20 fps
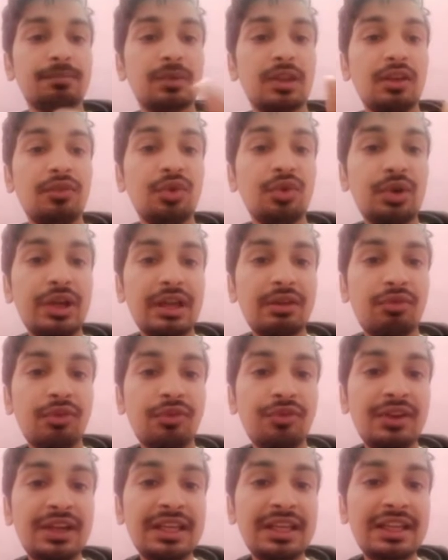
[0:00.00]
if you take
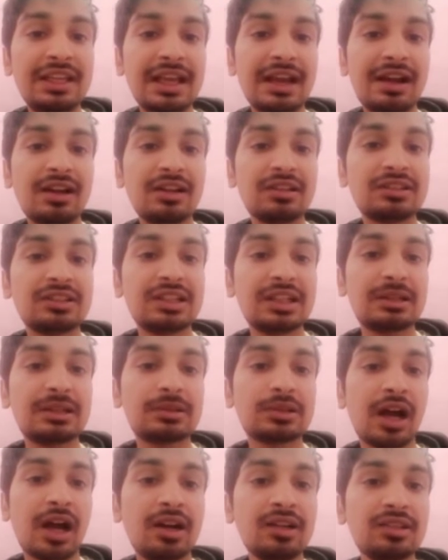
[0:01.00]
50 candlestick
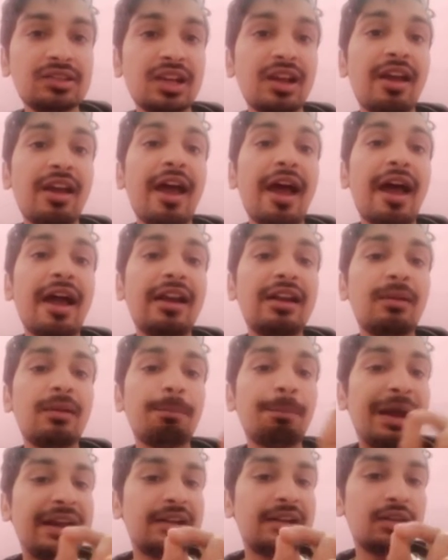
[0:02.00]
charts and
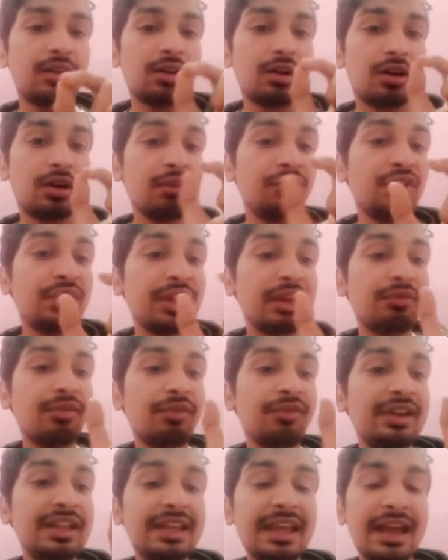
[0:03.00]
if you take
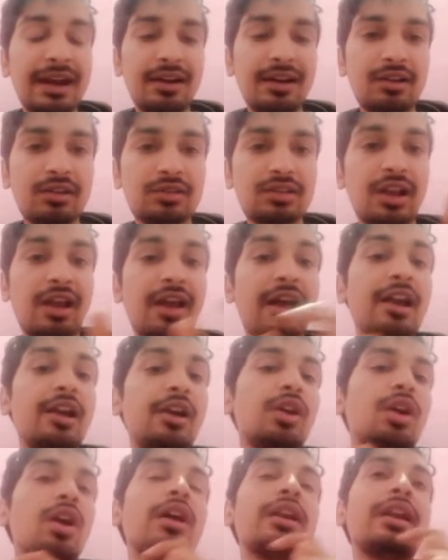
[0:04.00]
50 candles and
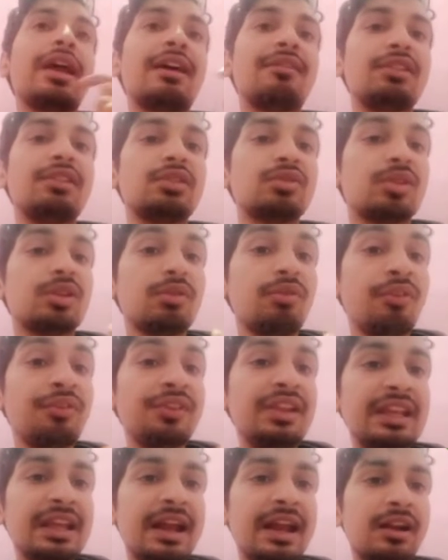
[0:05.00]
draw an average for the
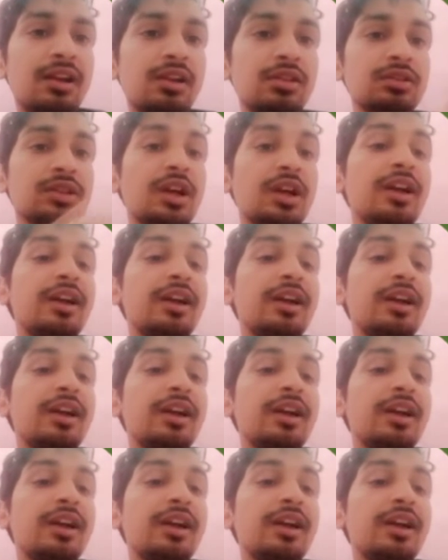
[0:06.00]
50 candles,